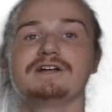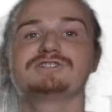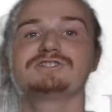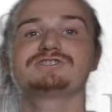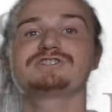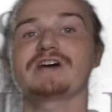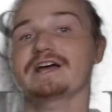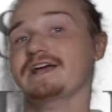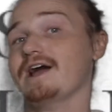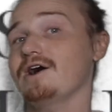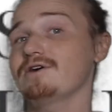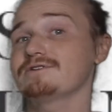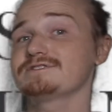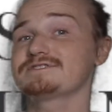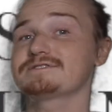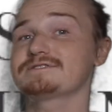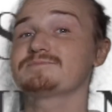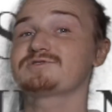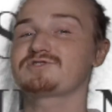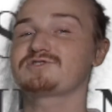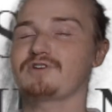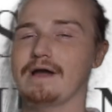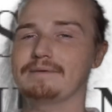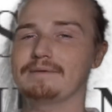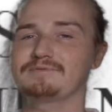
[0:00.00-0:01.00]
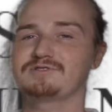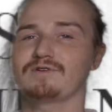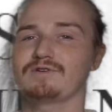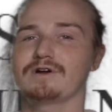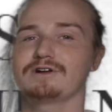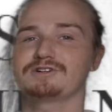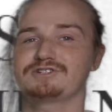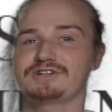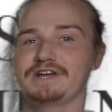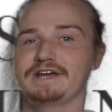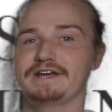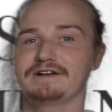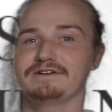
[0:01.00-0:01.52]
Check out and subscribe to our
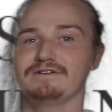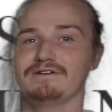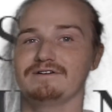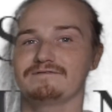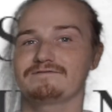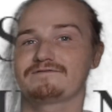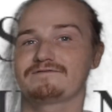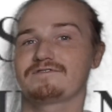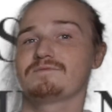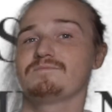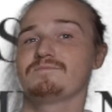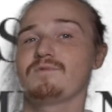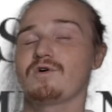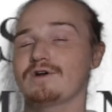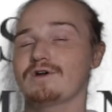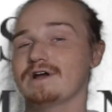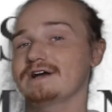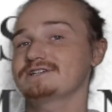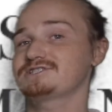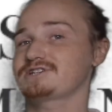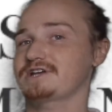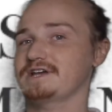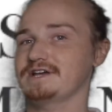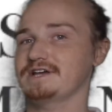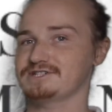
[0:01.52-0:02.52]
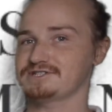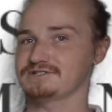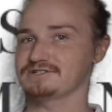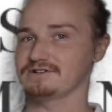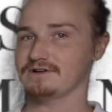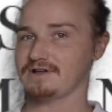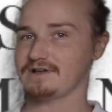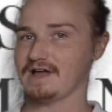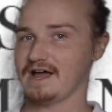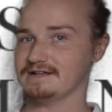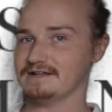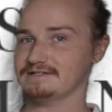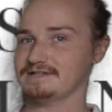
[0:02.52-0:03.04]
channel for more educational
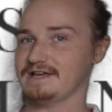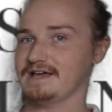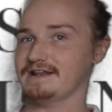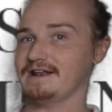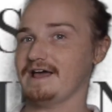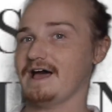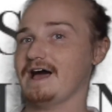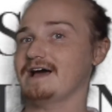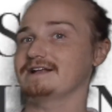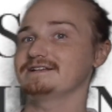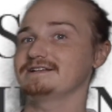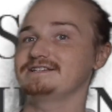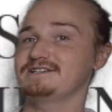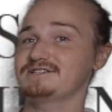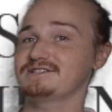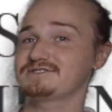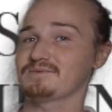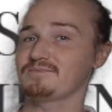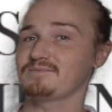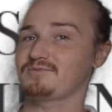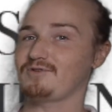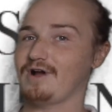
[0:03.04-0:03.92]
content on diesel